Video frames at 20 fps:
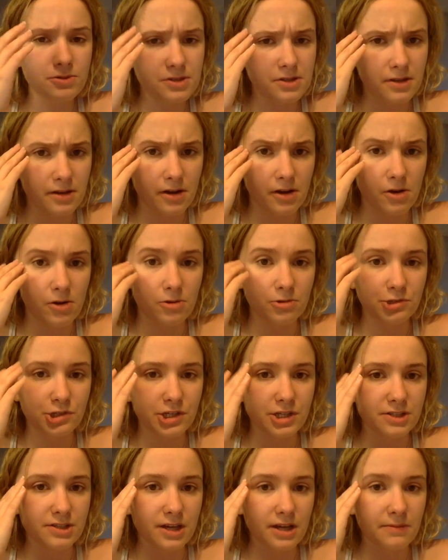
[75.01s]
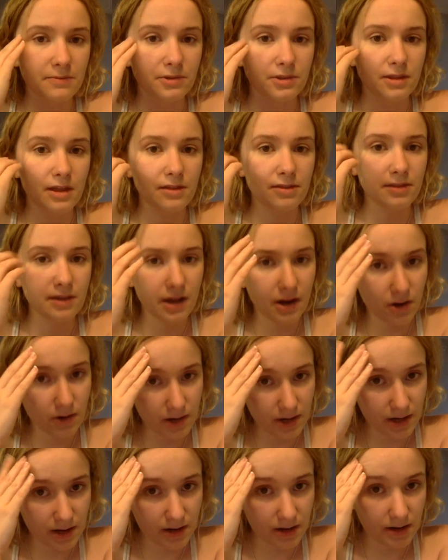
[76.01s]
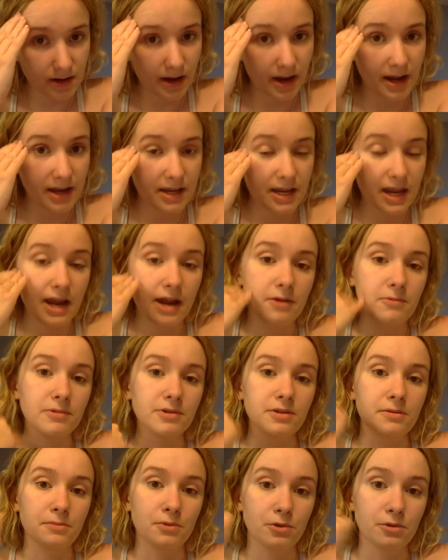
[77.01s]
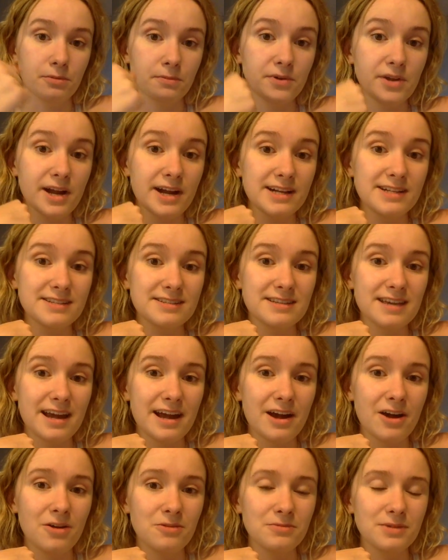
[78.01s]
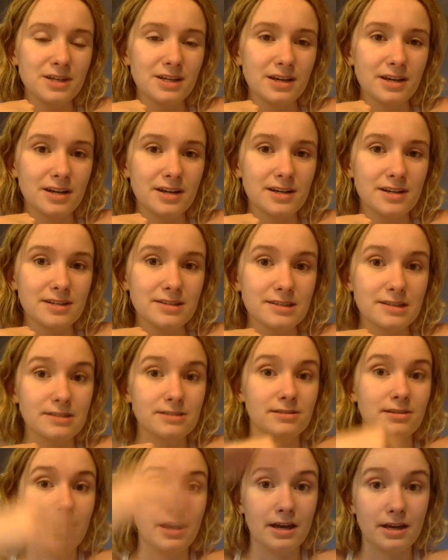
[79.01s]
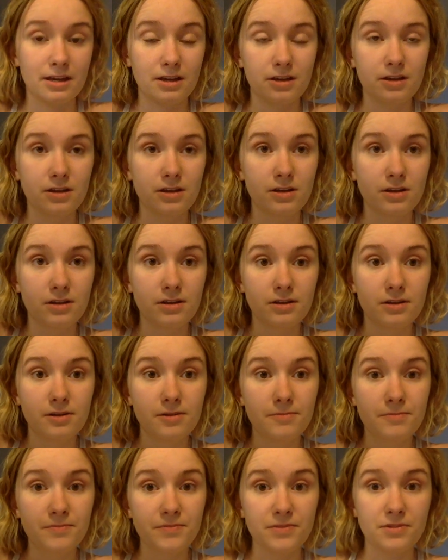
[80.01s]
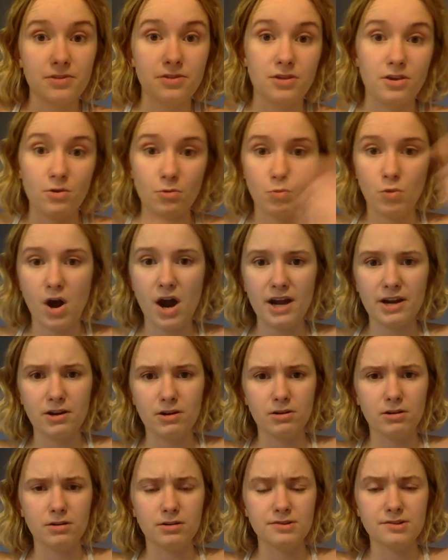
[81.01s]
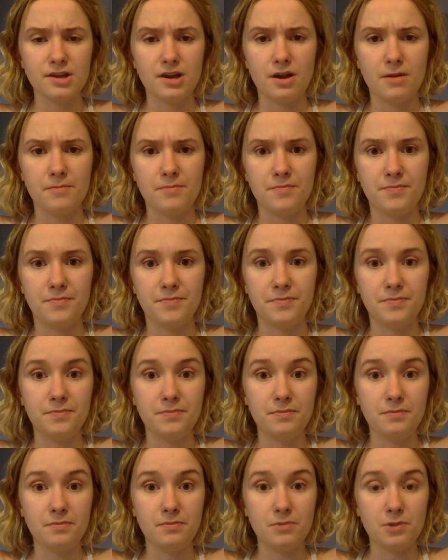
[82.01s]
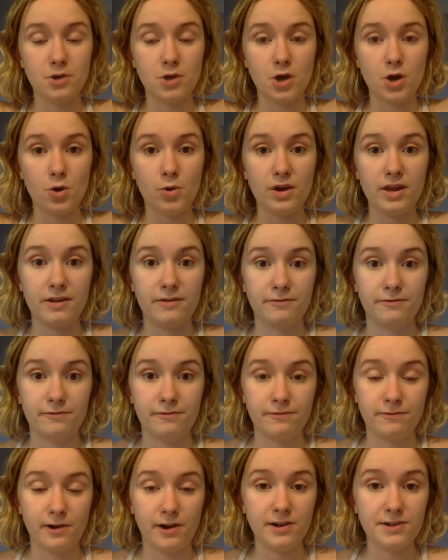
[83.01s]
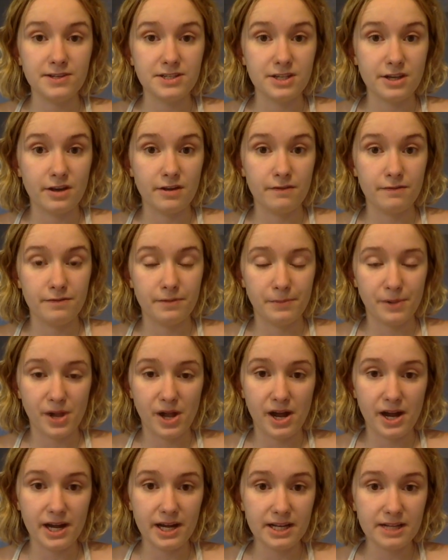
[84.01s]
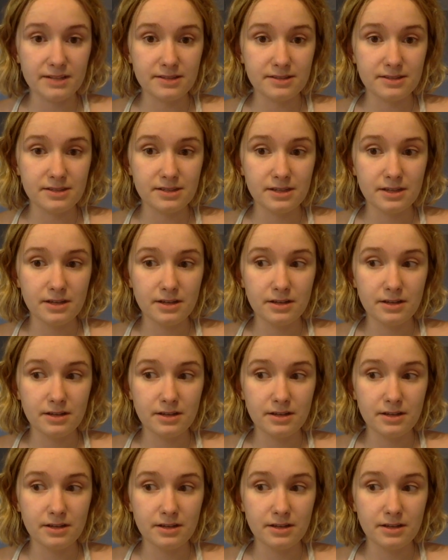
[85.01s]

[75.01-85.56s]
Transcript: So she decided to put that there, and I can't really pull the blinds down because it's like the wires um, go in front of the blinds.